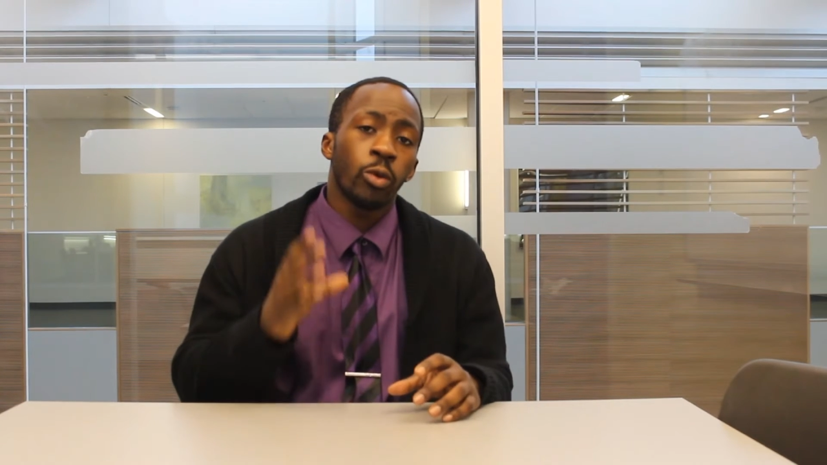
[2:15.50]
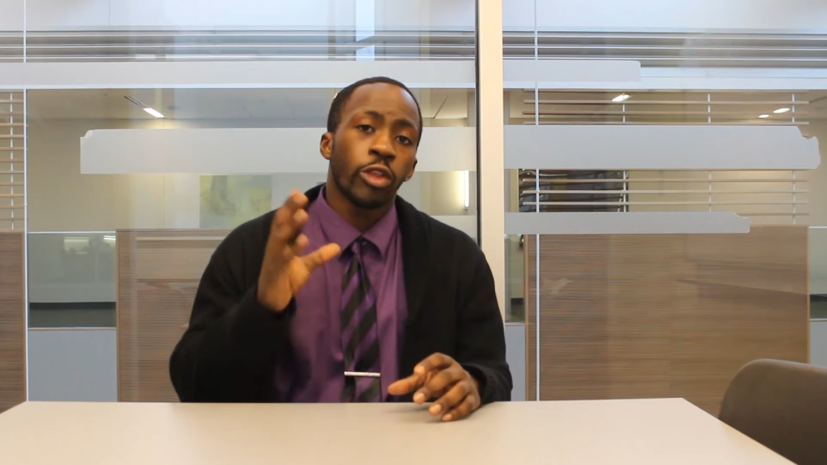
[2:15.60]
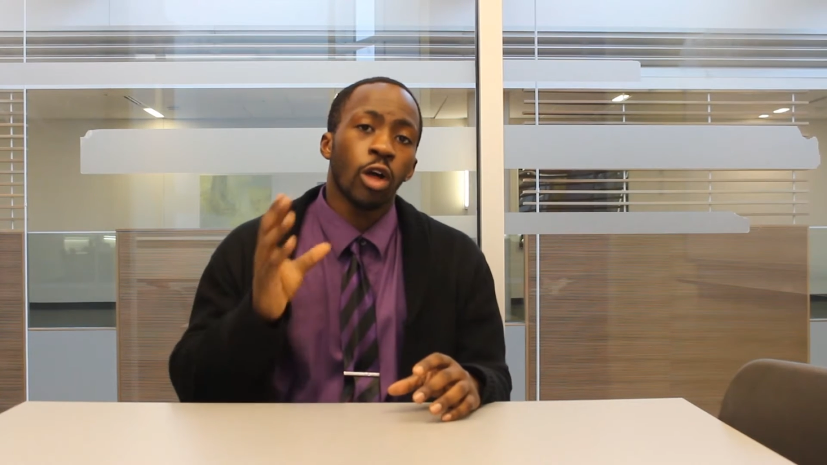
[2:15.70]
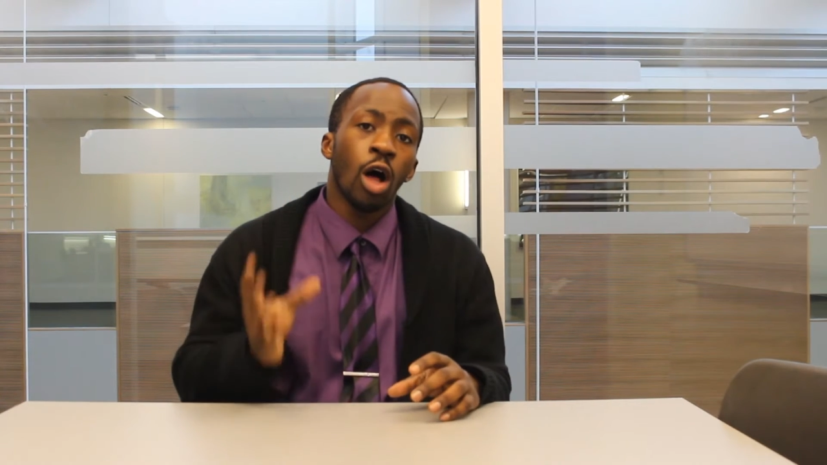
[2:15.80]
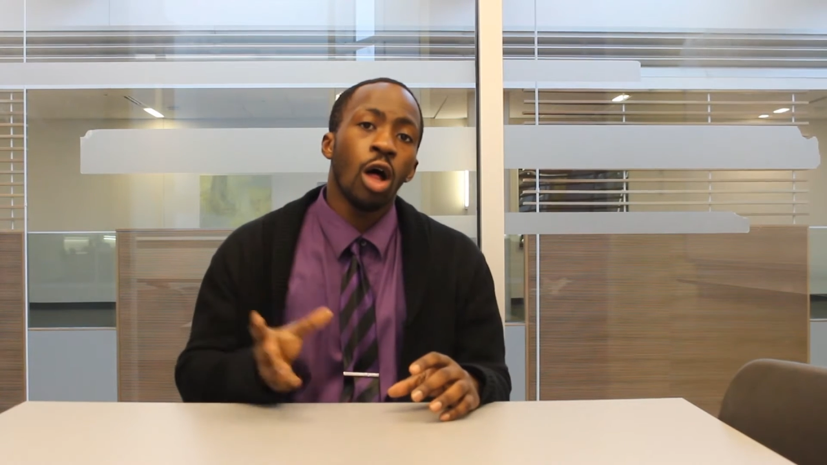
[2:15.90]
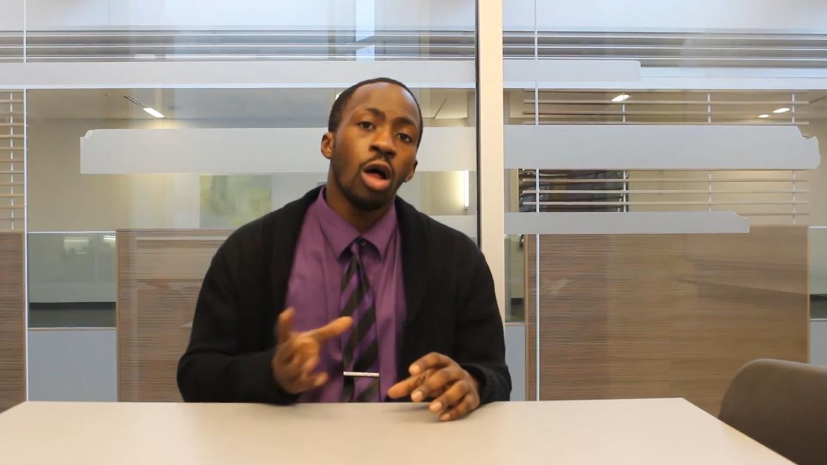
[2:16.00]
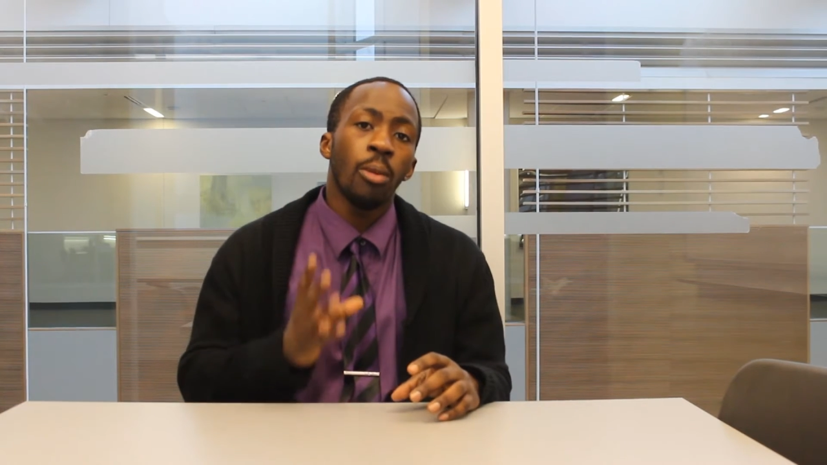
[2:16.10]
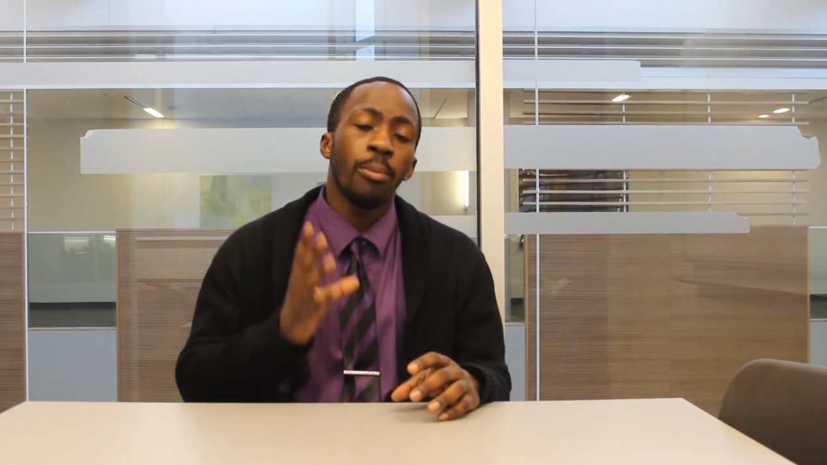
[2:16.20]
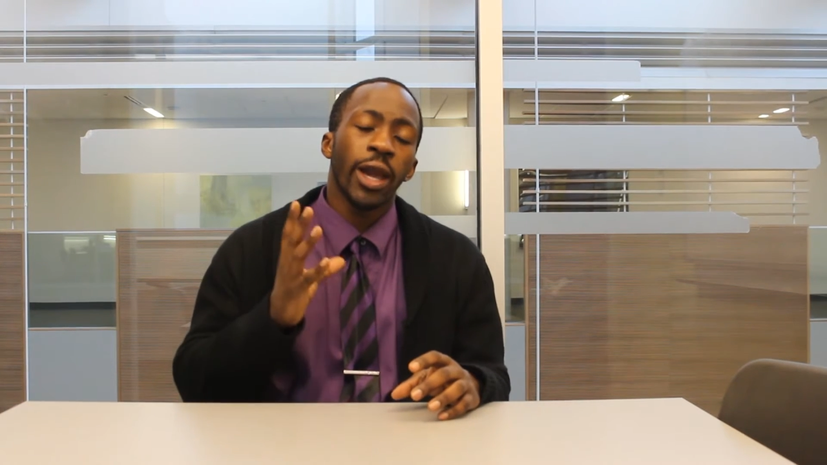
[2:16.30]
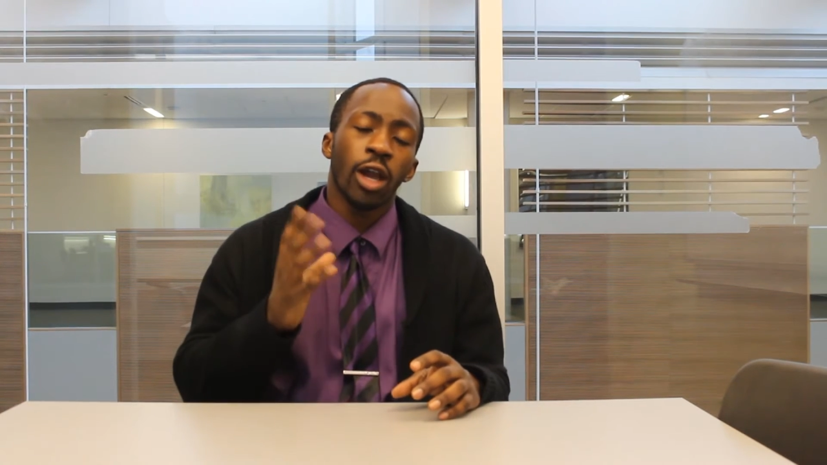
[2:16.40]
with all
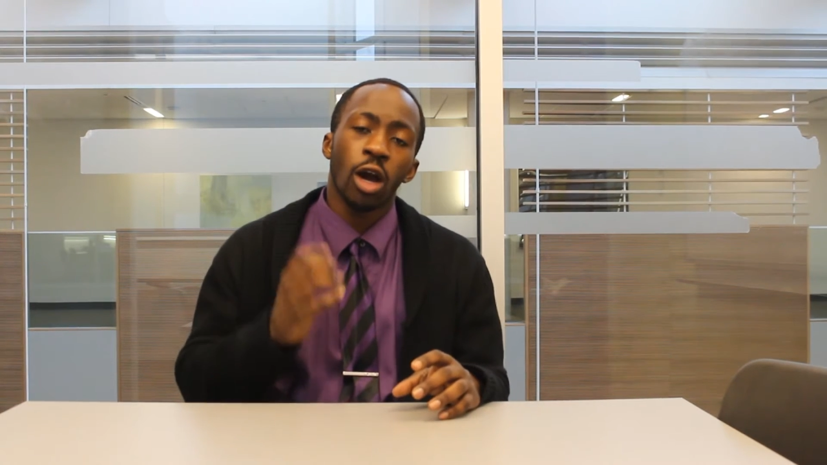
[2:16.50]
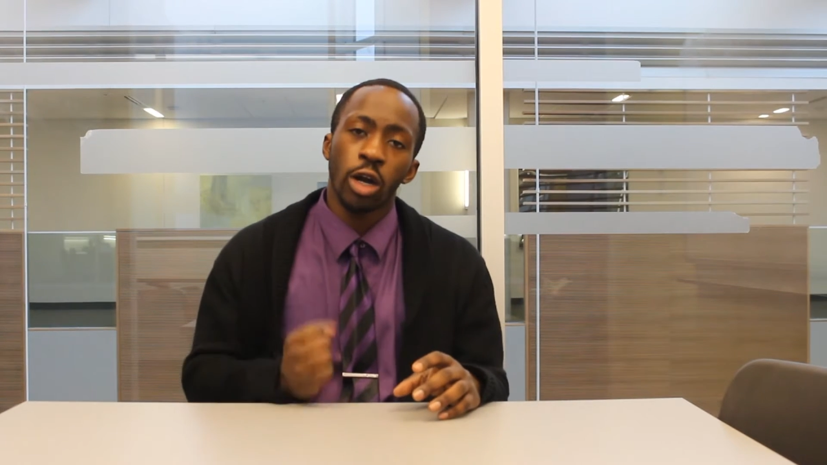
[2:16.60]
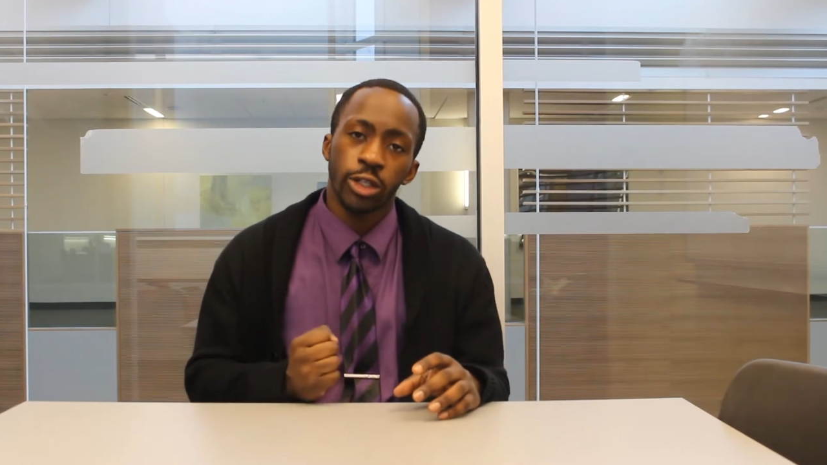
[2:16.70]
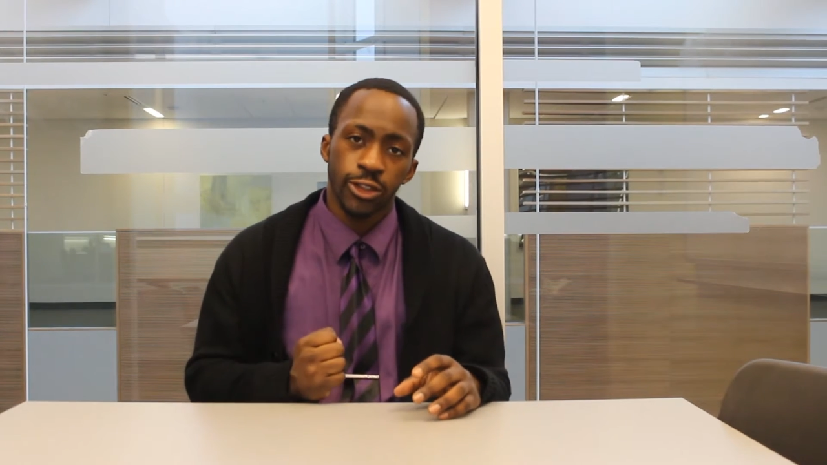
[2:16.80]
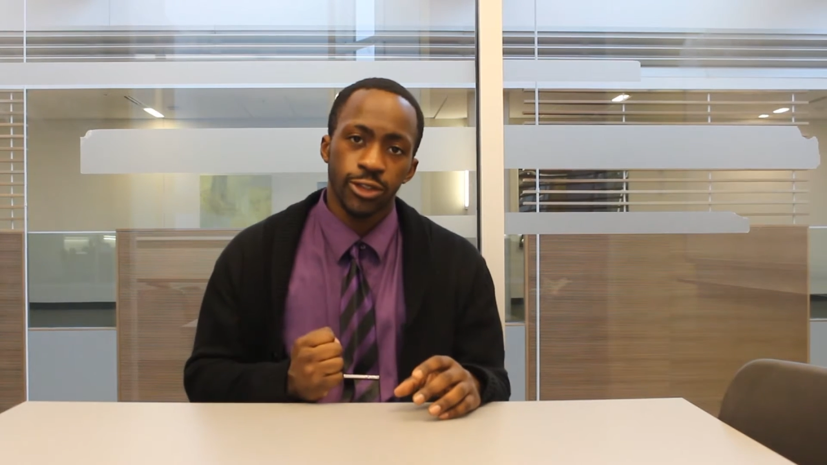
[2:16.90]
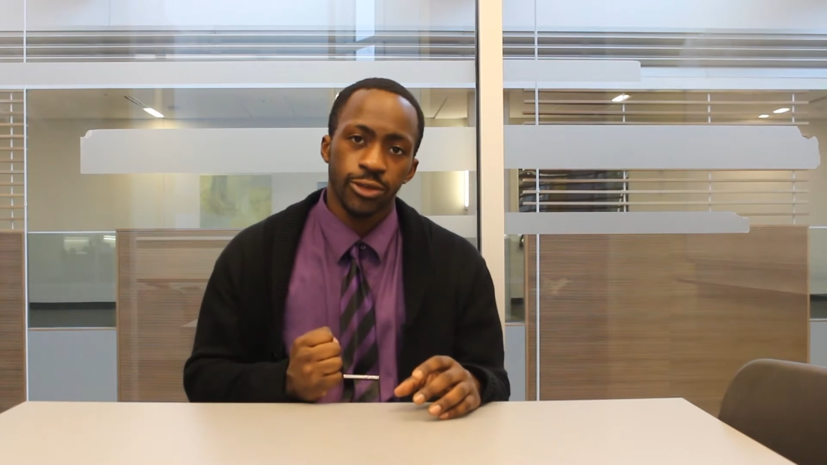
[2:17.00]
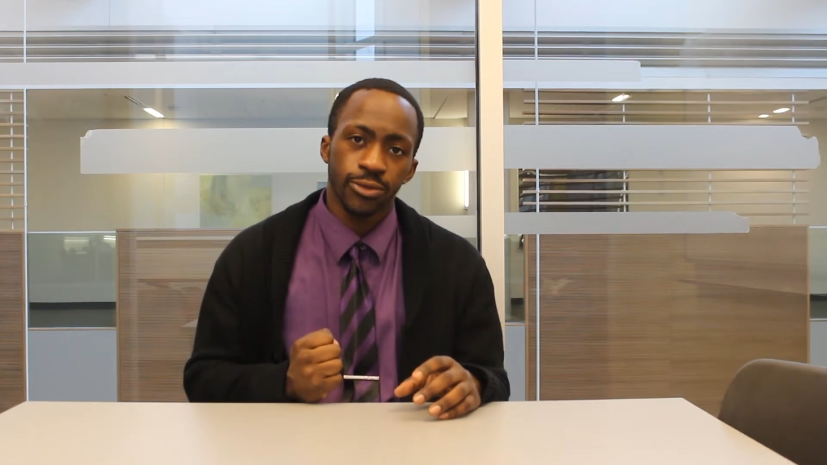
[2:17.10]
my heart